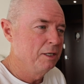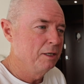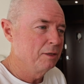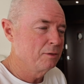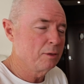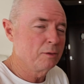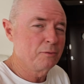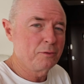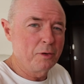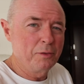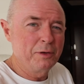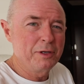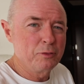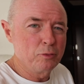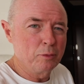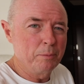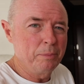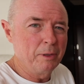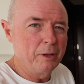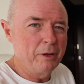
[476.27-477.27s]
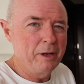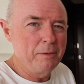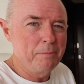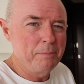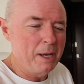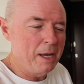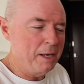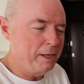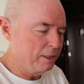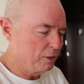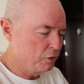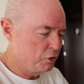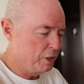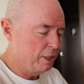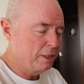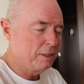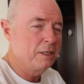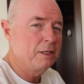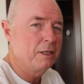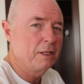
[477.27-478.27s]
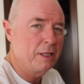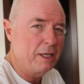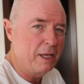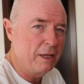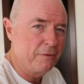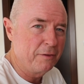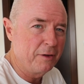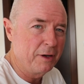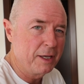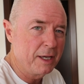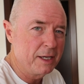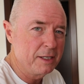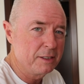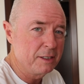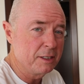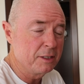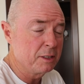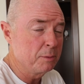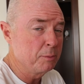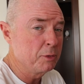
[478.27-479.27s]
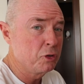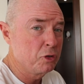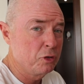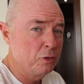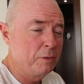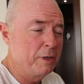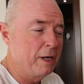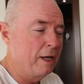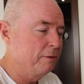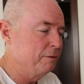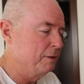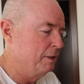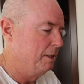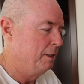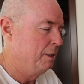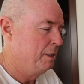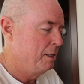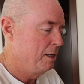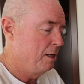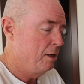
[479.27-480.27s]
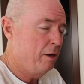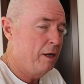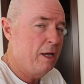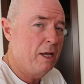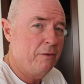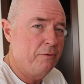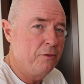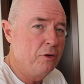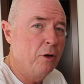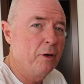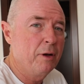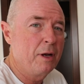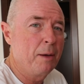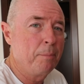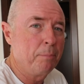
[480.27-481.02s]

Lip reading: So I've gone into a blind panic, checked into the FIA system, and sure enough, I have not